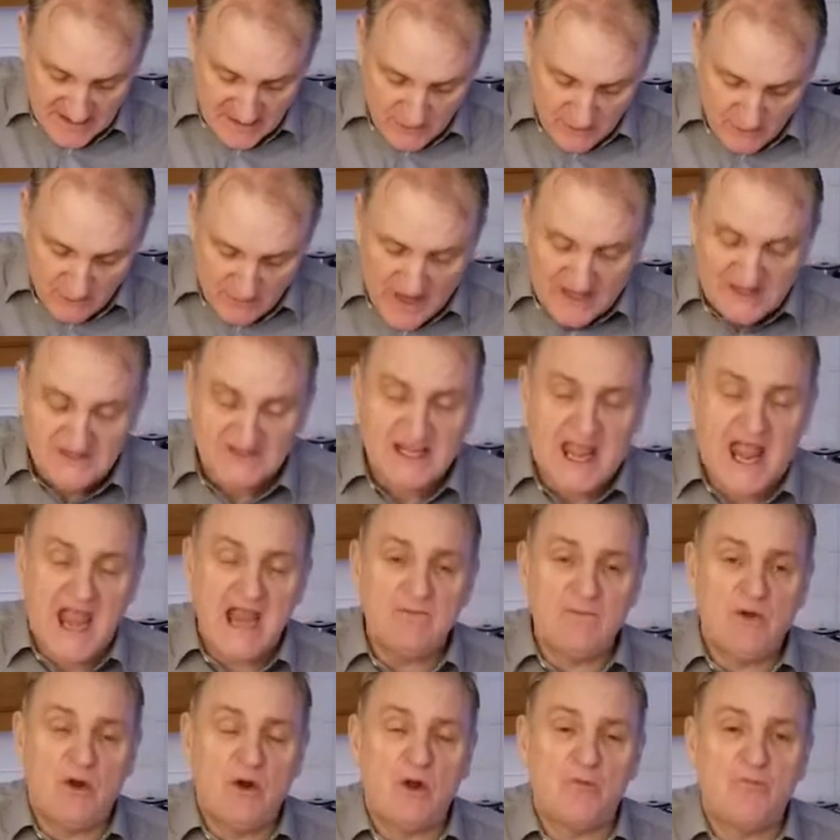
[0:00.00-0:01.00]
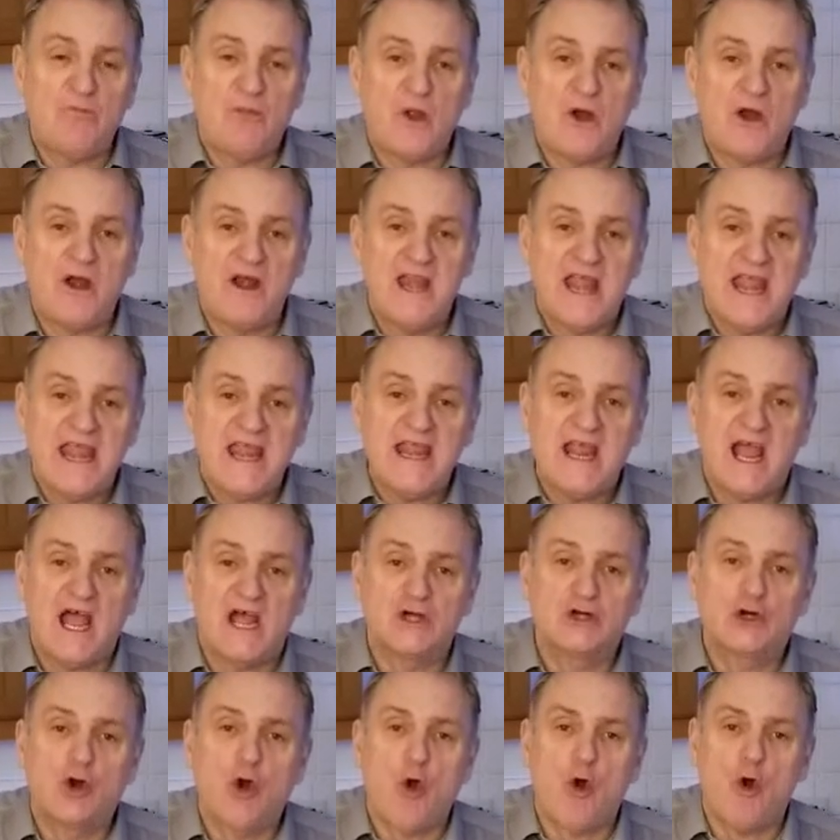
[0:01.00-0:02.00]
Rick Stein went up there and he
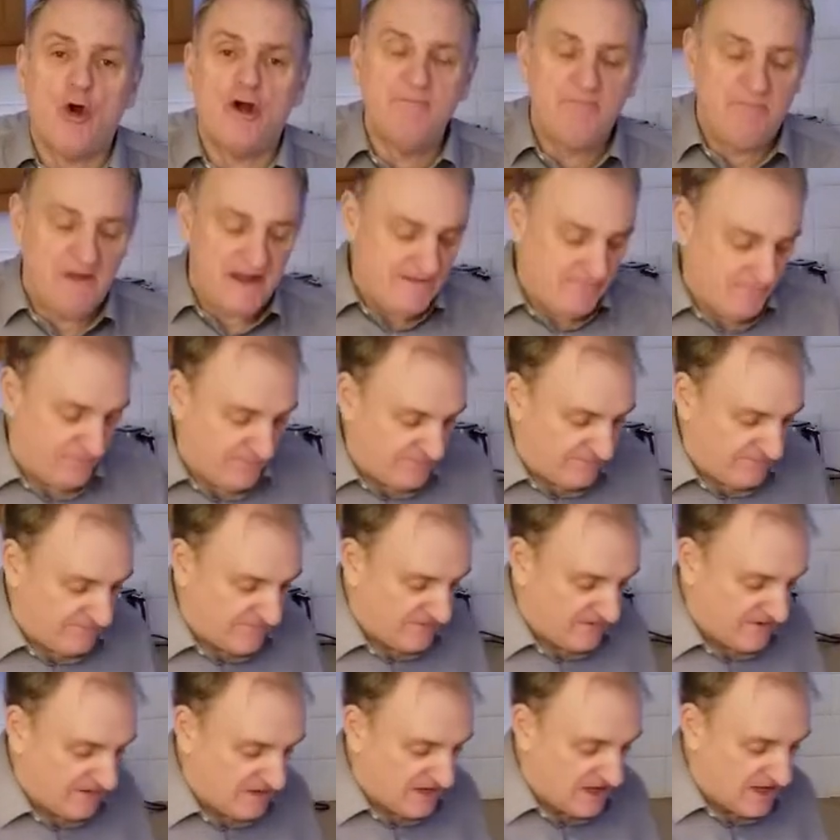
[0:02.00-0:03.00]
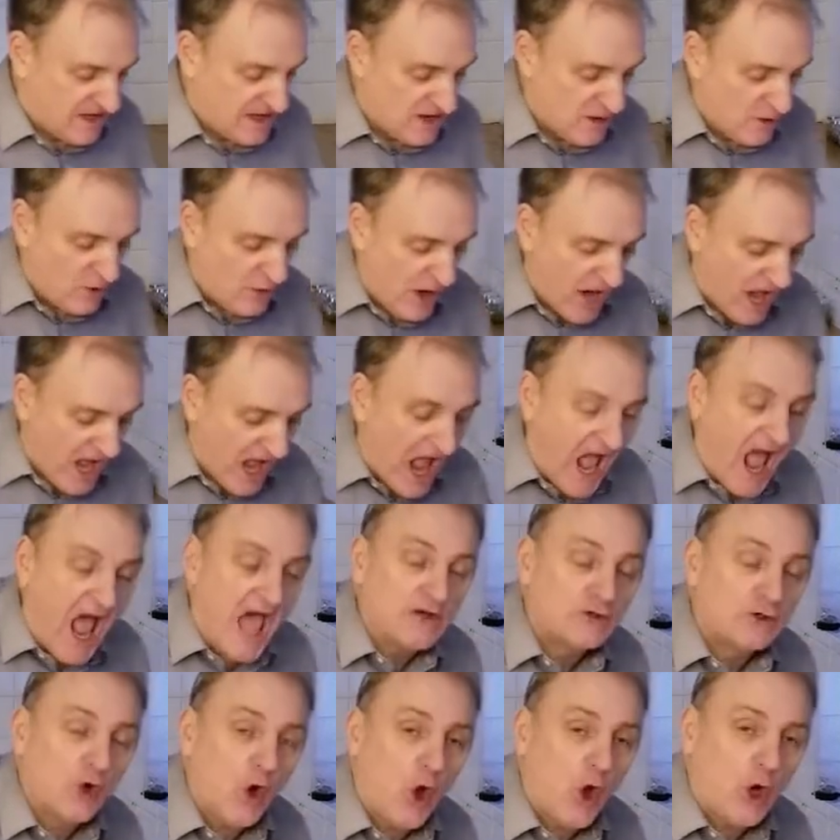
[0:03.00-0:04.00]
had corned beef
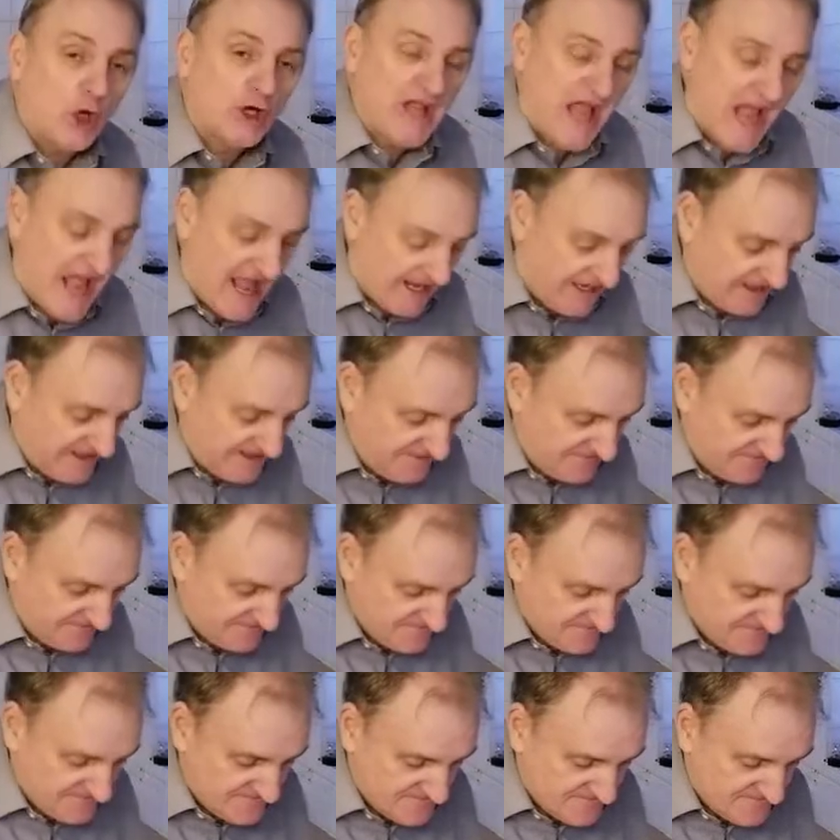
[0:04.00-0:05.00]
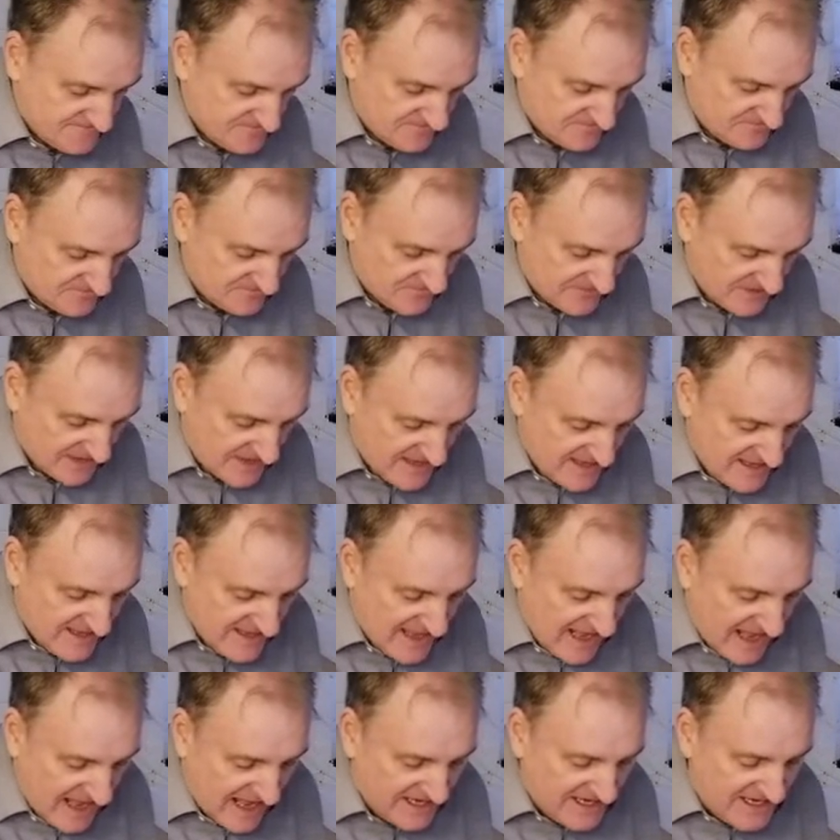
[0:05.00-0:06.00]
and Colcannon,
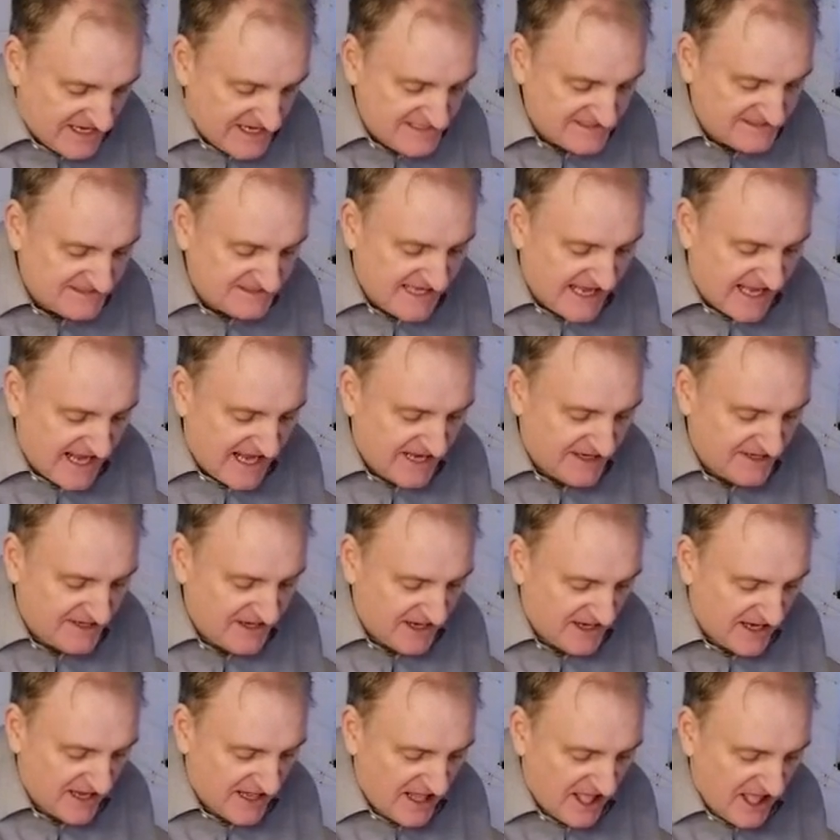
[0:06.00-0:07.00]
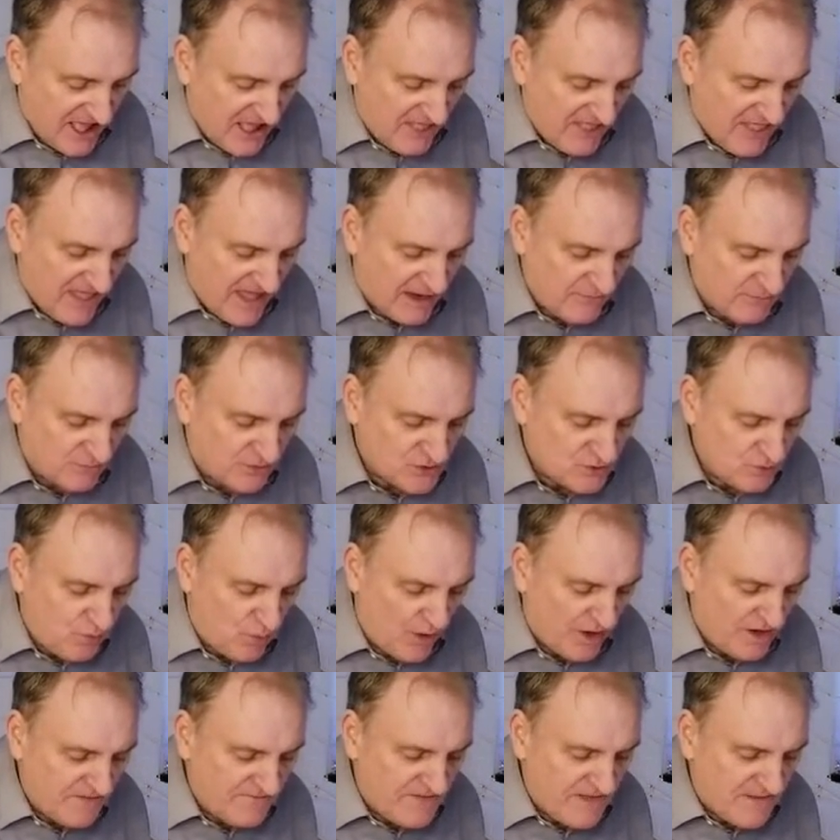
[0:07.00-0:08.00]
and he said that it was
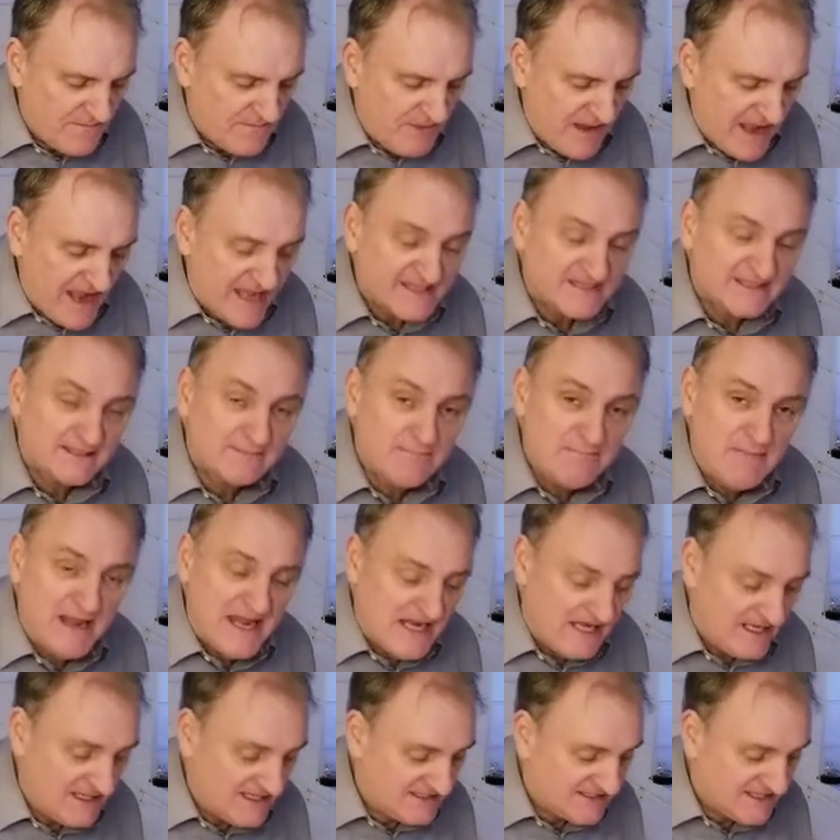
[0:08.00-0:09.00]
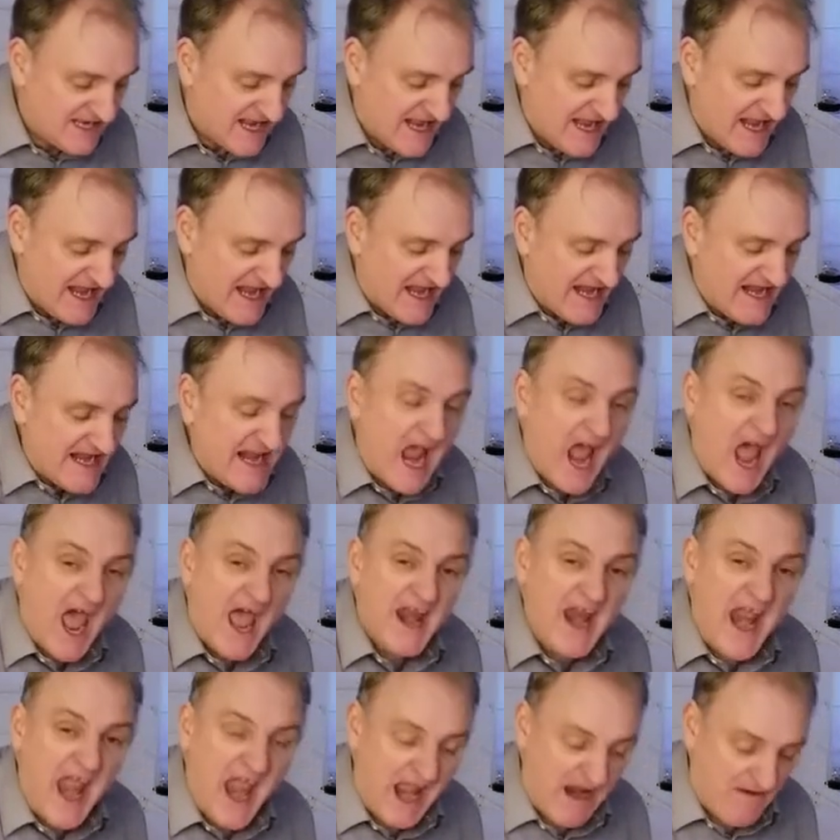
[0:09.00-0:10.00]
one of the best meals he
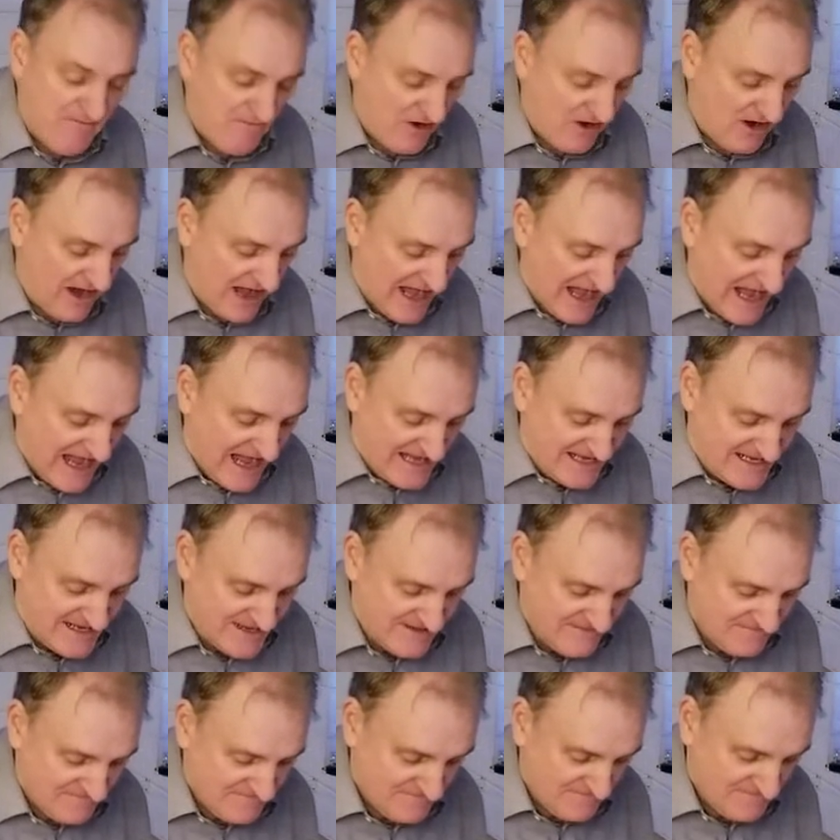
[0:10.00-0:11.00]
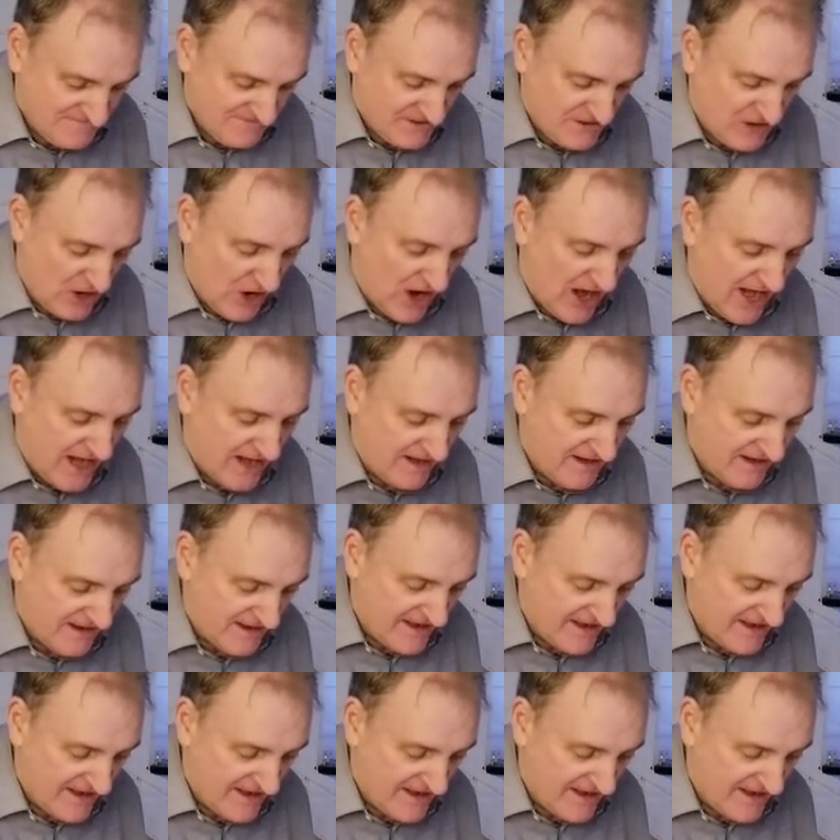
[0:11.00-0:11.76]
had ever eaten. Now,